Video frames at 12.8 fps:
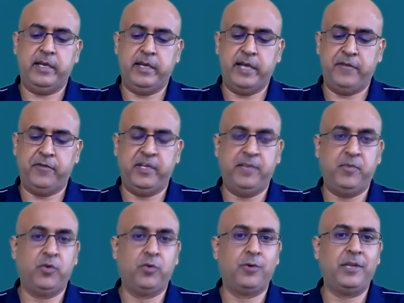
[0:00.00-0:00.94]
And for them
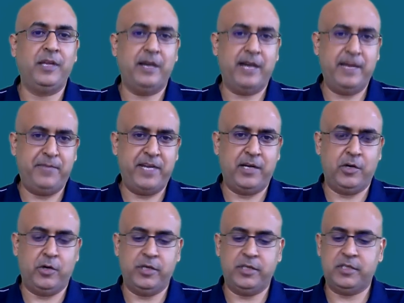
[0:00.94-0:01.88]
to go to the iPad
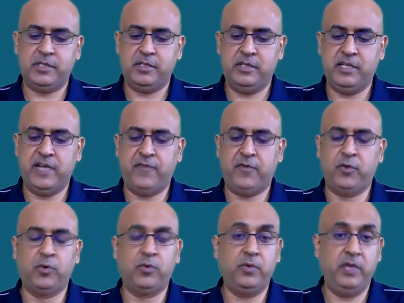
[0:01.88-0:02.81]
launch, they have to
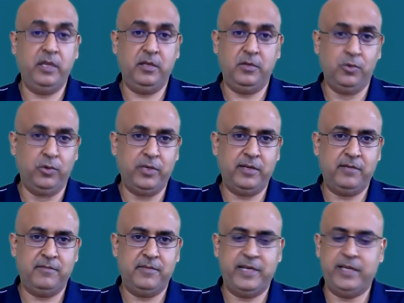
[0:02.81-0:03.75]
go to Google
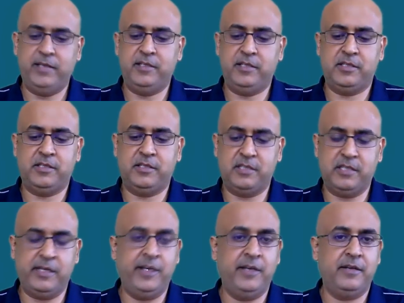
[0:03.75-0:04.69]
and just
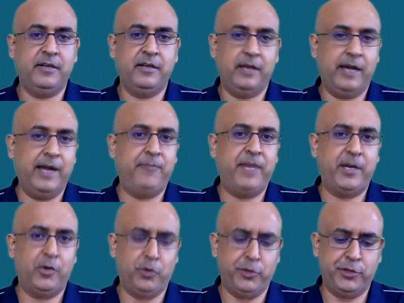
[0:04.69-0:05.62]
say
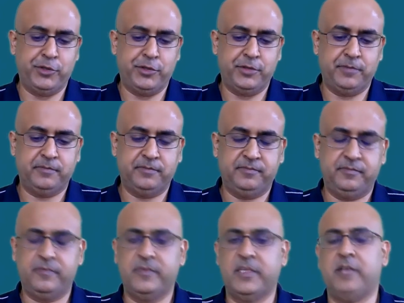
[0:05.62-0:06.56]
iPad launch.
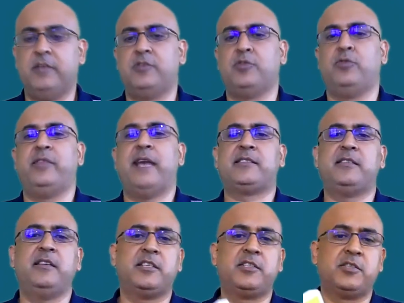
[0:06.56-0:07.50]
So that's
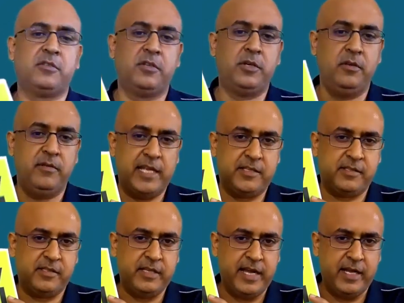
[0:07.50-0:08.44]

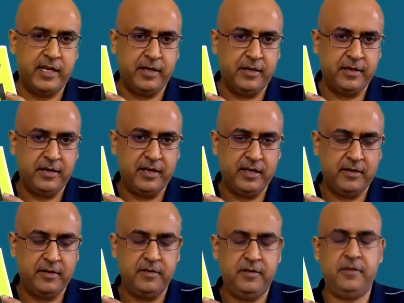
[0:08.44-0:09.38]
an
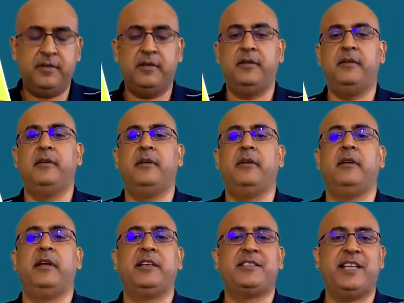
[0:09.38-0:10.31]

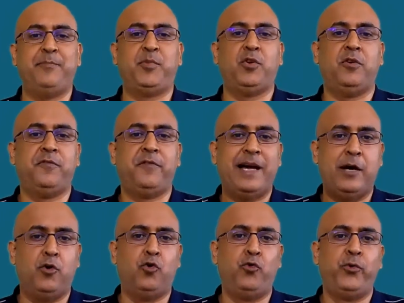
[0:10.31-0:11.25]
example of
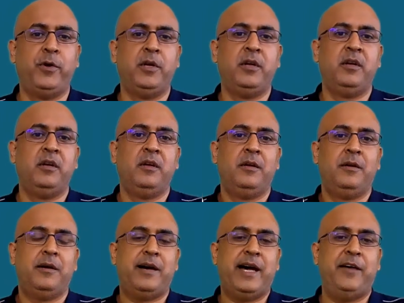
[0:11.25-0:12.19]
how
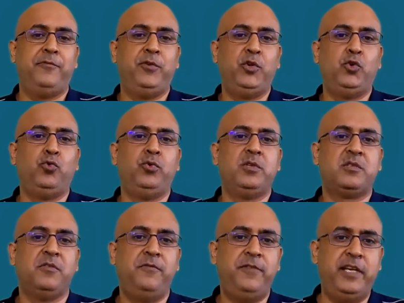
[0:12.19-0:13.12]
I have
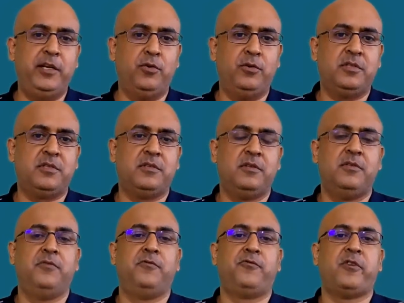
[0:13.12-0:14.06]
used videos
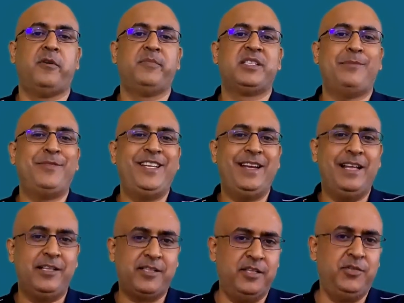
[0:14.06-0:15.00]
from somebody
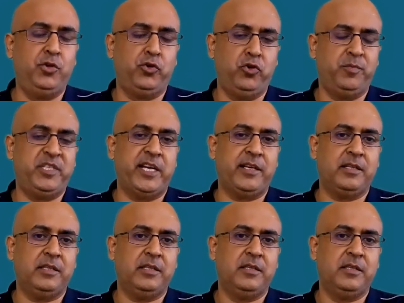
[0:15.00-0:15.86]
else's YouTube channel